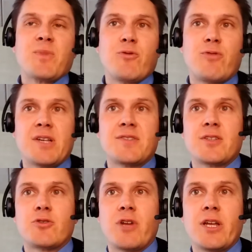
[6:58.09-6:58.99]
fast
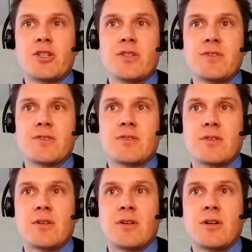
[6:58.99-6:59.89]
iterations
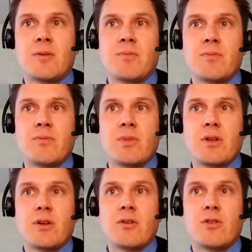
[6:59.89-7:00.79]

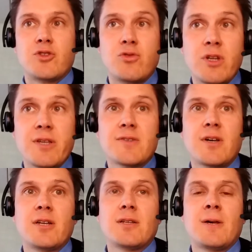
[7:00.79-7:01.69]
on tooling
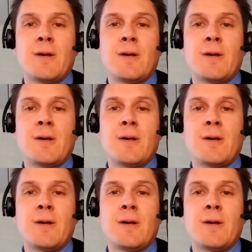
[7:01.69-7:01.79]
side